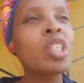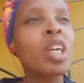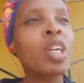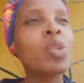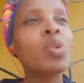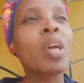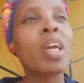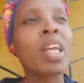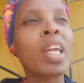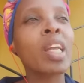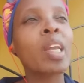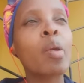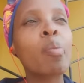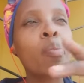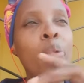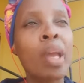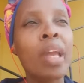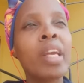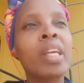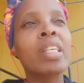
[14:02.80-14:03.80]
that you are getting
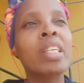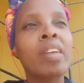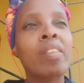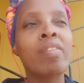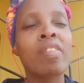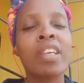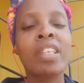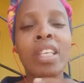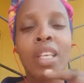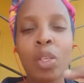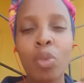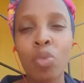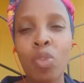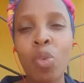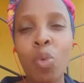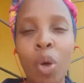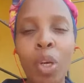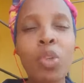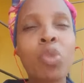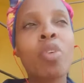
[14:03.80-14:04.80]
paid and versus
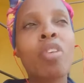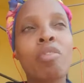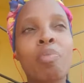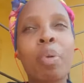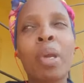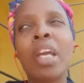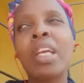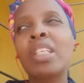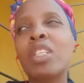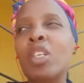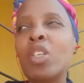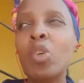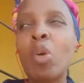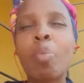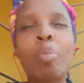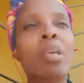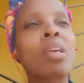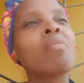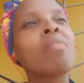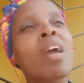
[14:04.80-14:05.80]
view what you have paid in your
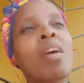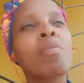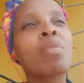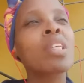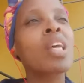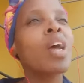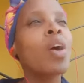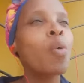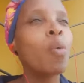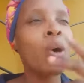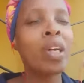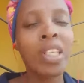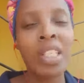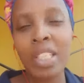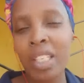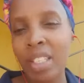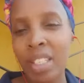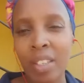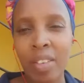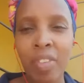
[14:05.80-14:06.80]
premiums, what is
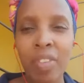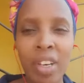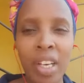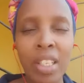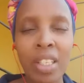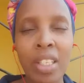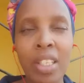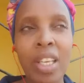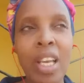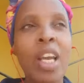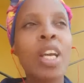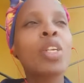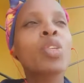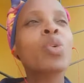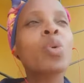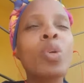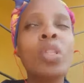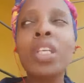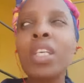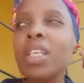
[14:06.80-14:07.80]
the difference?
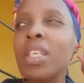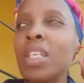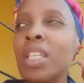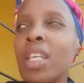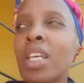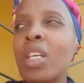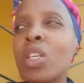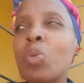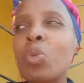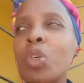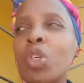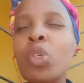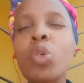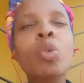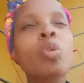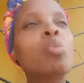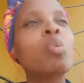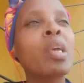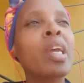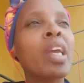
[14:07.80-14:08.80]
So these things, we
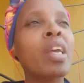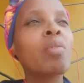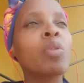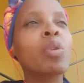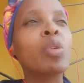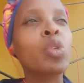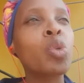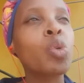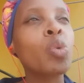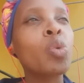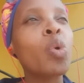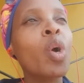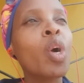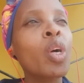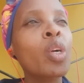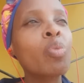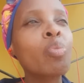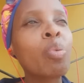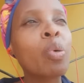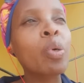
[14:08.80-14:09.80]
should be able to
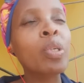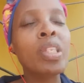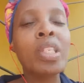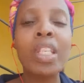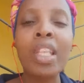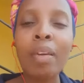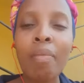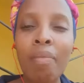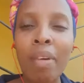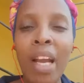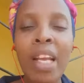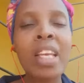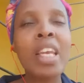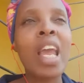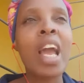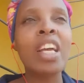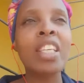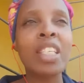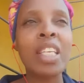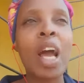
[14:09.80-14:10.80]
put the
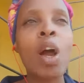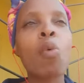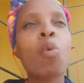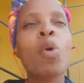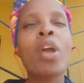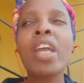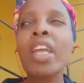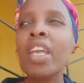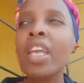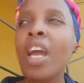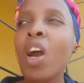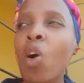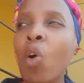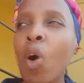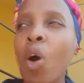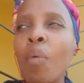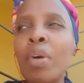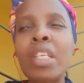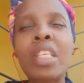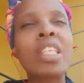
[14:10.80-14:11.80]
money as away
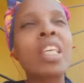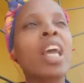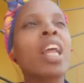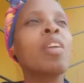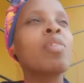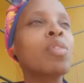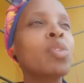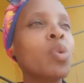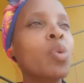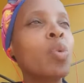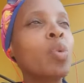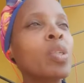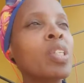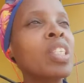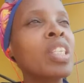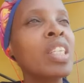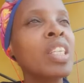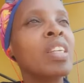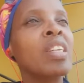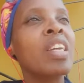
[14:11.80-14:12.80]
for ourselves.
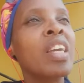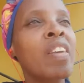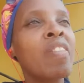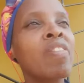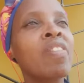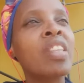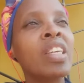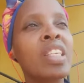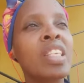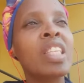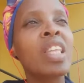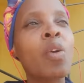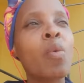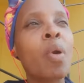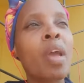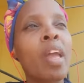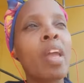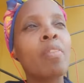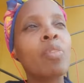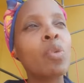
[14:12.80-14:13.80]
Uguti, if this thing
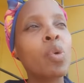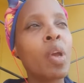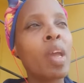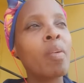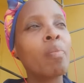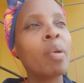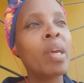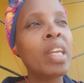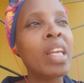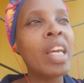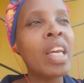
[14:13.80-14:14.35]
will have to happen,